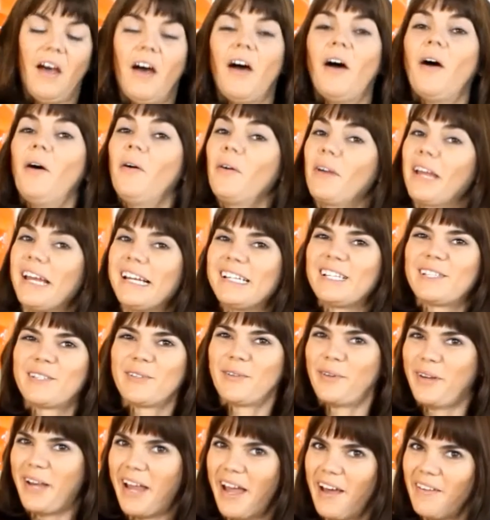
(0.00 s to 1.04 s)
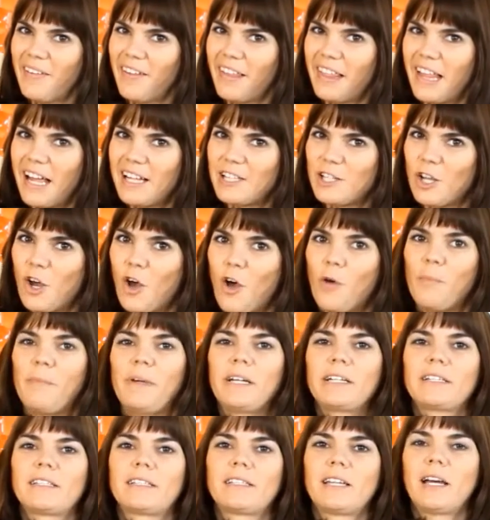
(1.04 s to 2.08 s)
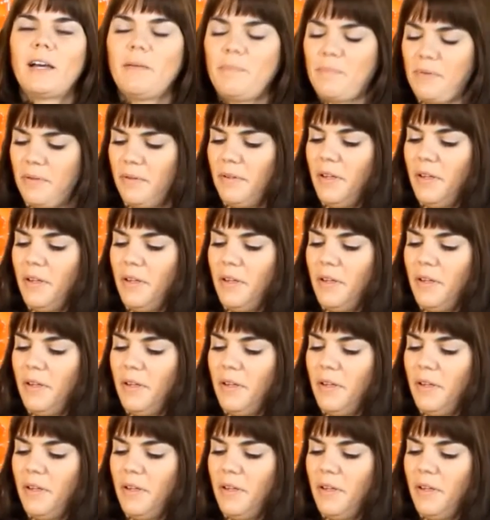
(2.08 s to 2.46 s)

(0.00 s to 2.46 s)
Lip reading: Okay, so now that that's all mixed up,